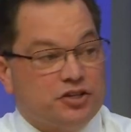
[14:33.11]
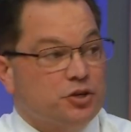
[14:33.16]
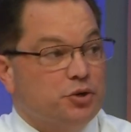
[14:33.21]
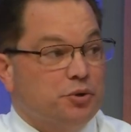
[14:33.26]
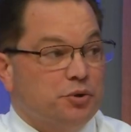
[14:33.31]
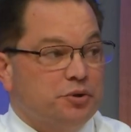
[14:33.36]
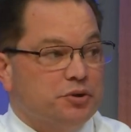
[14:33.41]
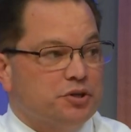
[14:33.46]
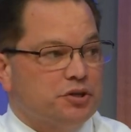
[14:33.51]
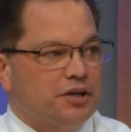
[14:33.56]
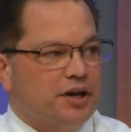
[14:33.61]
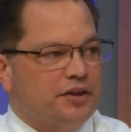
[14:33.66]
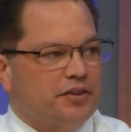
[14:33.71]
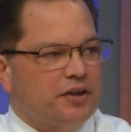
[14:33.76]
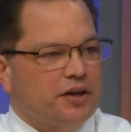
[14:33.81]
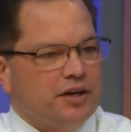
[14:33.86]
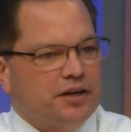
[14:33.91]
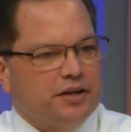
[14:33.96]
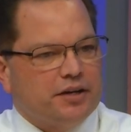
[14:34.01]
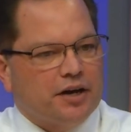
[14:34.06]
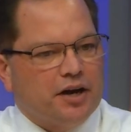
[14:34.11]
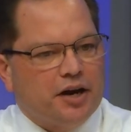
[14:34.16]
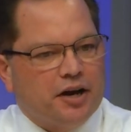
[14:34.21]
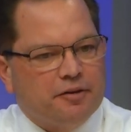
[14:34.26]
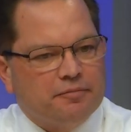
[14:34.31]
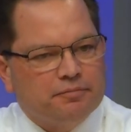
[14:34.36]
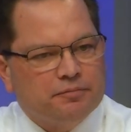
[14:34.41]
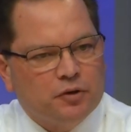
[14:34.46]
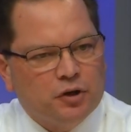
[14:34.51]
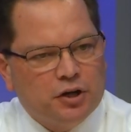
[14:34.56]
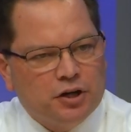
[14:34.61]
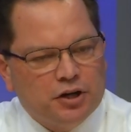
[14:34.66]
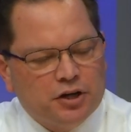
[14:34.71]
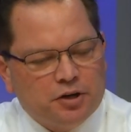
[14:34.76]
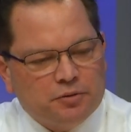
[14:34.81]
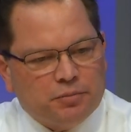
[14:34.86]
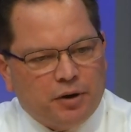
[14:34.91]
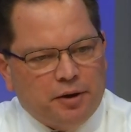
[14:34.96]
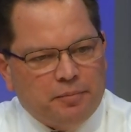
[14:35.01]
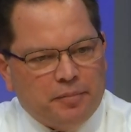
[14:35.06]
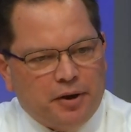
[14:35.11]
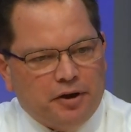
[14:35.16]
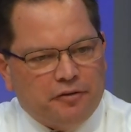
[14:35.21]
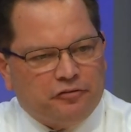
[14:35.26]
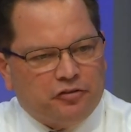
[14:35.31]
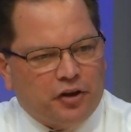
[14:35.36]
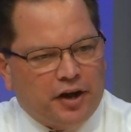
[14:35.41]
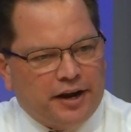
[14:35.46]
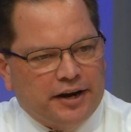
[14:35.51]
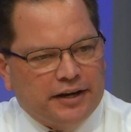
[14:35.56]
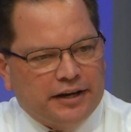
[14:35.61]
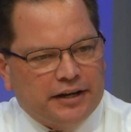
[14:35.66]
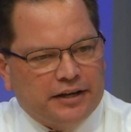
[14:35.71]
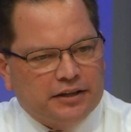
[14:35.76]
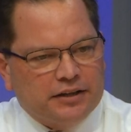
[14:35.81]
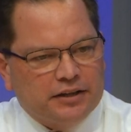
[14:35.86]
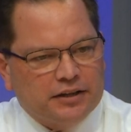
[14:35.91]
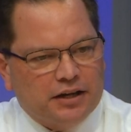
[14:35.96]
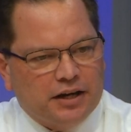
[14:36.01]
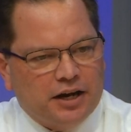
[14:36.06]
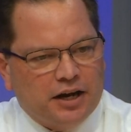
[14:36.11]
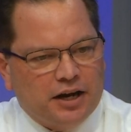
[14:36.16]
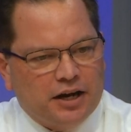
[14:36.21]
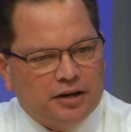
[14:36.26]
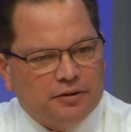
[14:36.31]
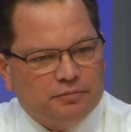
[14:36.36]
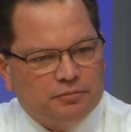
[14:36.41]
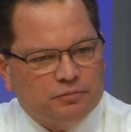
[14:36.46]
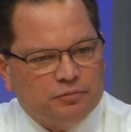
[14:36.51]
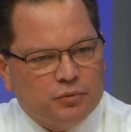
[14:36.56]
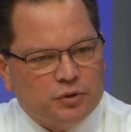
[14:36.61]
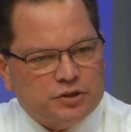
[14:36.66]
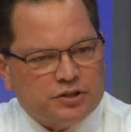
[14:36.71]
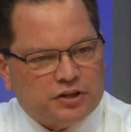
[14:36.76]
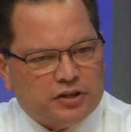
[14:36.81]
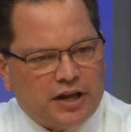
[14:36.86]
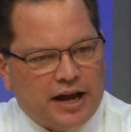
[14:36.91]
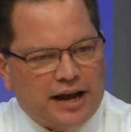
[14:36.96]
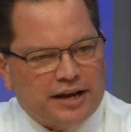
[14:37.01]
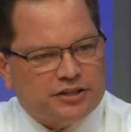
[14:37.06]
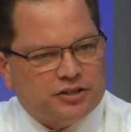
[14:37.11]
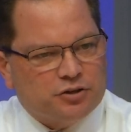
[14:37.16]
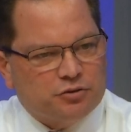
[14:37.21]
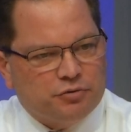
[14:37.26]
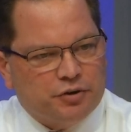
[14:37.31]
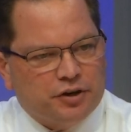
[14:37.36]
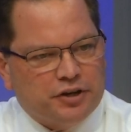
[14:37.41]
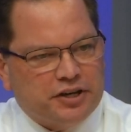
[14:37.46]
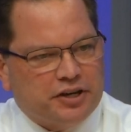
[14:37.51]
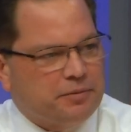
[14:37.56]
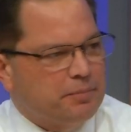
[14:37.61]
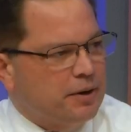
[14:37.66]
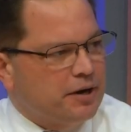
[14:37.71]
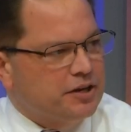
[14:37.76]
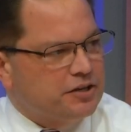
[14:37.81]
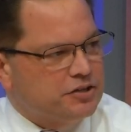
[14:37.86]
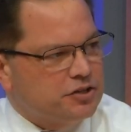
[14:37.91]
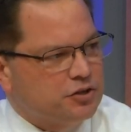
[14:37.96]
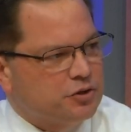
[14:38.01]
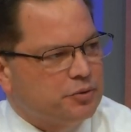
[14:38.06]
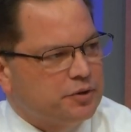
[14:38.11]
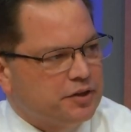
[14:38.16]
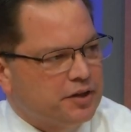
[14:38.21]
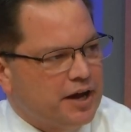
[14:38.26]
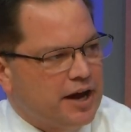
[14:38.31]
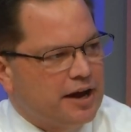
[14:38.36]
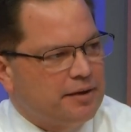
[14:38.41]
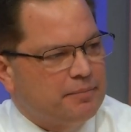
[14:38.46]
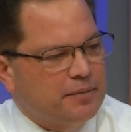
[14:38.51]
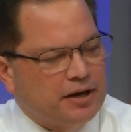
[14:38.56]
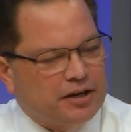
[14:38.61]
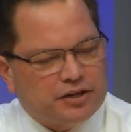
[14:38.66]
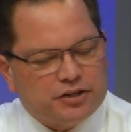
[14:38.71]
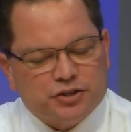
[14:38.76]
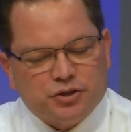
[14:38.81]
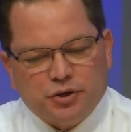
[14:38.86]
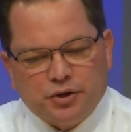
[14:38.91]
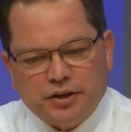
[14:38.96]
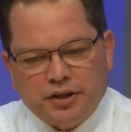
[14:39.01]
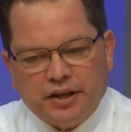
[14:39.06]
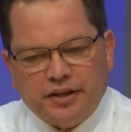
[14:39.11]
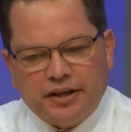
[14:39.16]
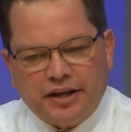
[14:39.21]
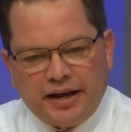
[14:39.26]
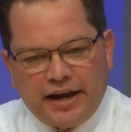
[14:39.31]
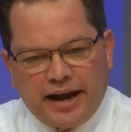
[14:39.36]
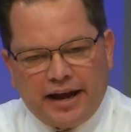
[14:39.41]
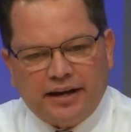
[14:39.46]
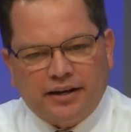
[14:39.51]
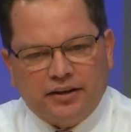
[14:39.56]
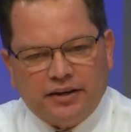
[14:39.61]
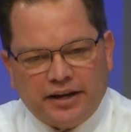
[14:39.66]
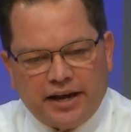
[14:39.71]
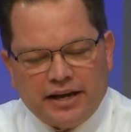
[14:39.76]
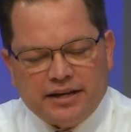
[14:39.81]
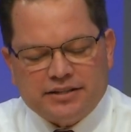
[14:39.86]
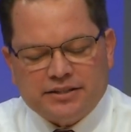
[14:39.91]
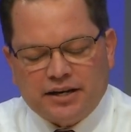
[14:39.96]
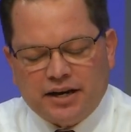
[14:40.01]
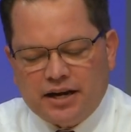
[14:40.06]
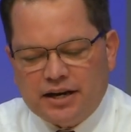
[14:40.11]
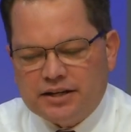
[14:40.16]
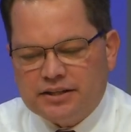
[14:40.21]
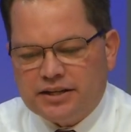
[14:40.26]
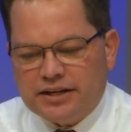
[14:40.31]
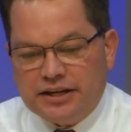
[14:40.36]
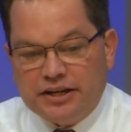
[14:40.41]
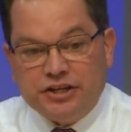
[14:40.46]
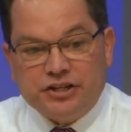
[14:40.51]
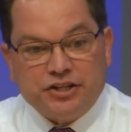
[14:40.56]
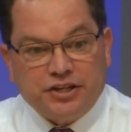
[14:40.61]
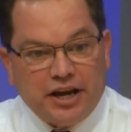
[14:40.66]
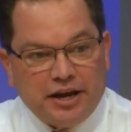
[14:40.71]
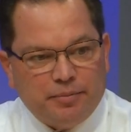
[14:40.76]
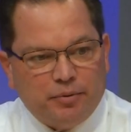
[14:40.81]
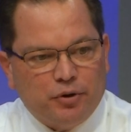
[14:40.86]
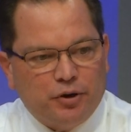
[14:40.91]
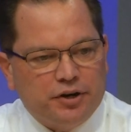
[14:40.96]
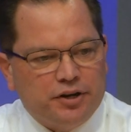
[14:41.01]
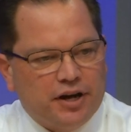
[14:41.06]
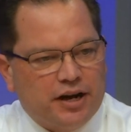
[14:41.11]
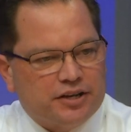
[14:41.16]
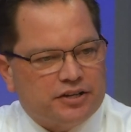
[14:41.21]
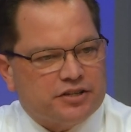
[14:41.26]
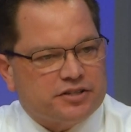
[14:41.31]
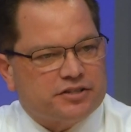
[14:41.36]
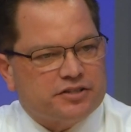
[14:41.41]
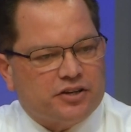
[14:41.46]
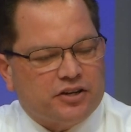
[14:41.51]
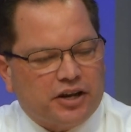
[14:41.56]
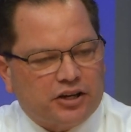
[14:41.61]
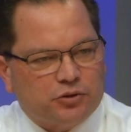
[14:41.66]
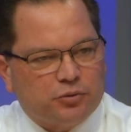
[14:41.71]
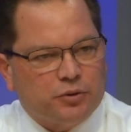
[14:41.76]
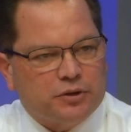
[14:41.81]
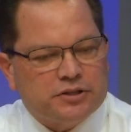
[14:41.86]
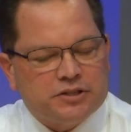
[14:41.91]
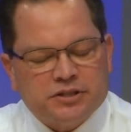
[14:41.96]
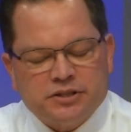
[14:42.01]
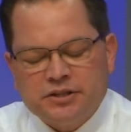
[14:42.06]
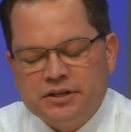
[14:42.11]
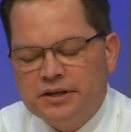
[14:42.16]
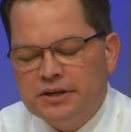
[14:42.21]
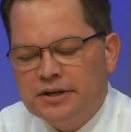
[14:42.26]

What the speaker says: huge. And I think probably Mayor Flanagan was the last who really committed to doing that, making sure that they had a liaison to each neighborhood, not just select ones,